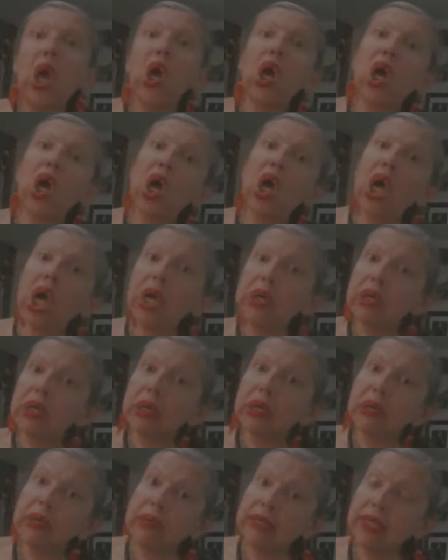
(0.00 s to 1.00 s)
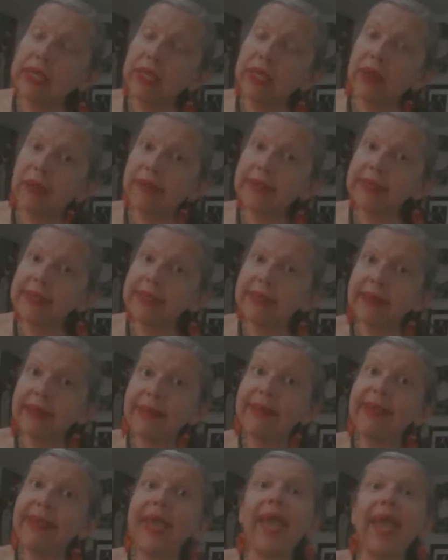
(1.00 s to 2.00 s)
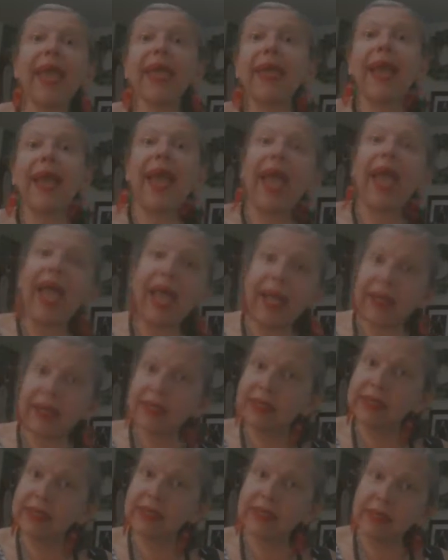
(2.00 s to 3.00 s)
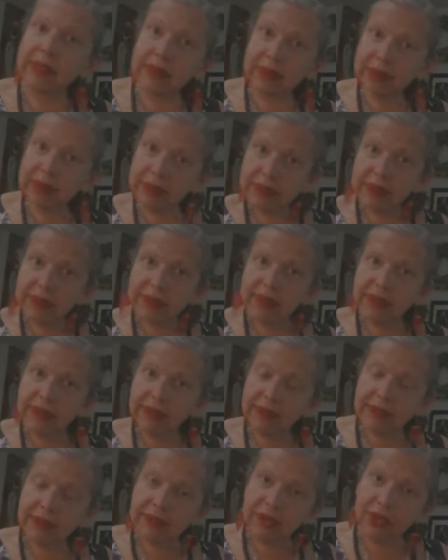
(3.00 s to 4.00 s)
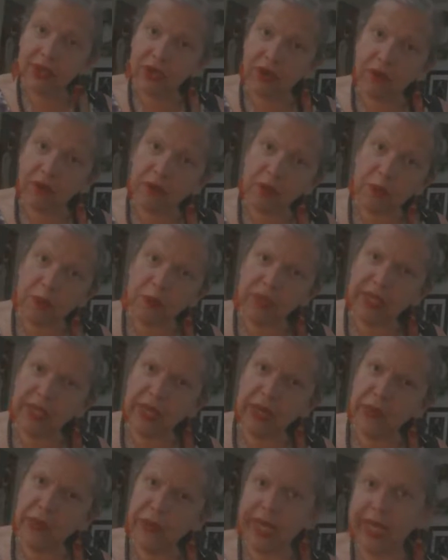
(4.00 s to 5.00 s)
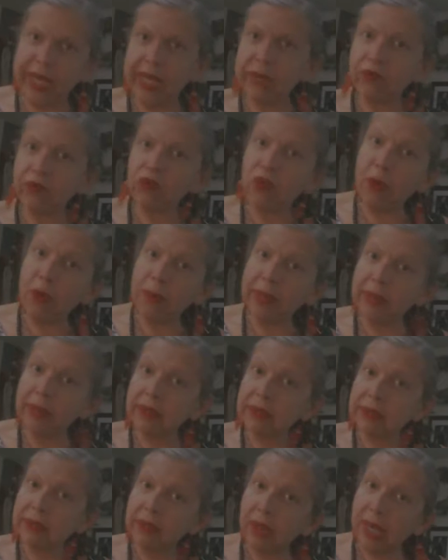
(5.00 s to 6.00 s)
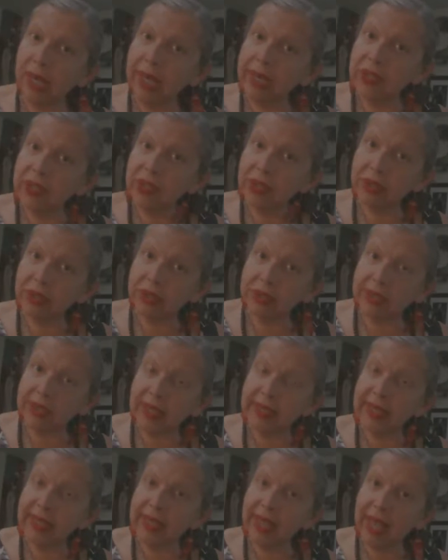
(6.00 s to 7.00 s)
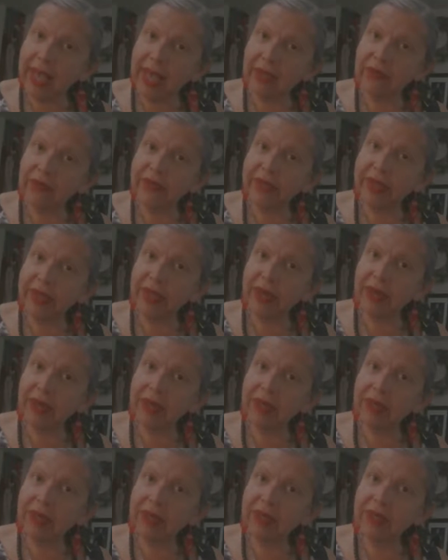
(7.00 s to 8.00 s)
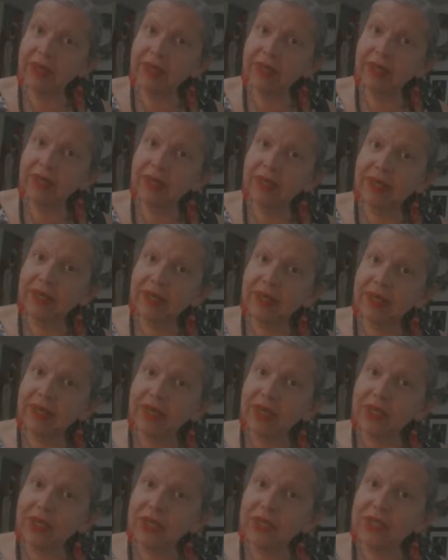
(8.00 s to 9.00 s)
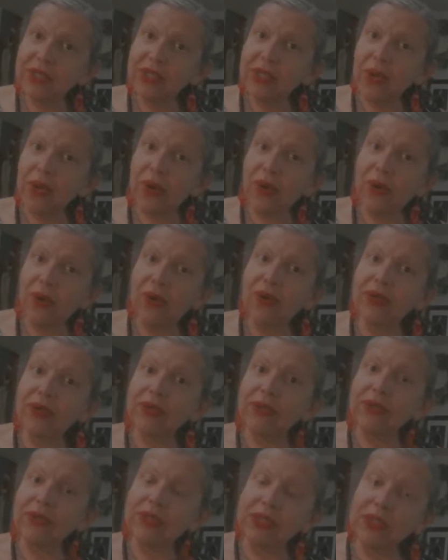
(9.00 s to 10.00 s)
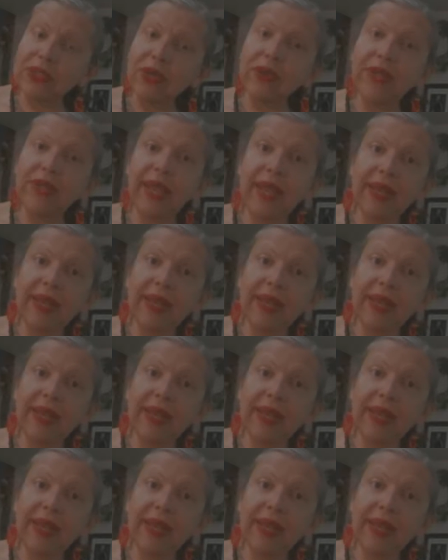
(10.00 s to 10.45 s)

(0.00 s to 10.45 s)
oh no, you know, these are gay acts, you know, from the Greek and Roman collection that they got over there. So, so they,